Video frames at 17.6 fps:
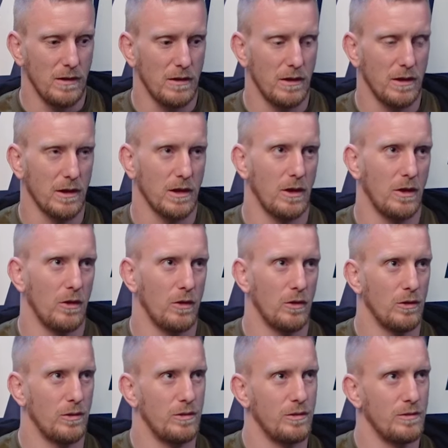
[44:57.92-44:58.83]
The
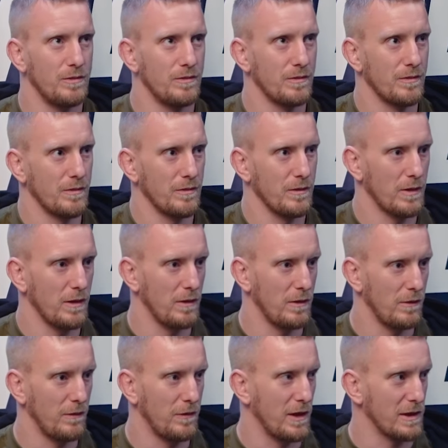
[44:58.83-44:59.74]
goal
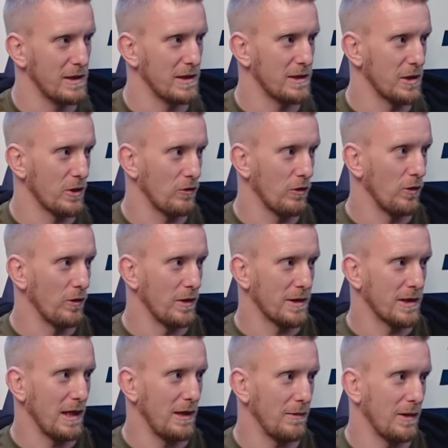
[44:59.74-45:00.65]
first is to grow the
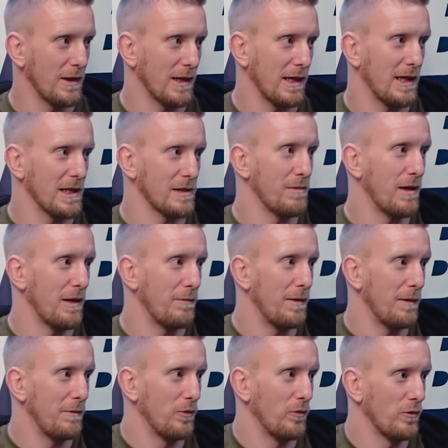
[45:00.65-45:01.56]
team and get as many
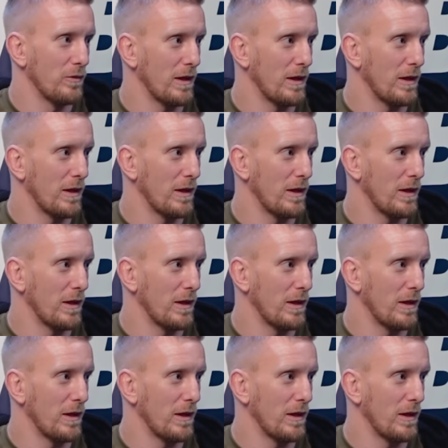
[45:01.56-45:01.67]
people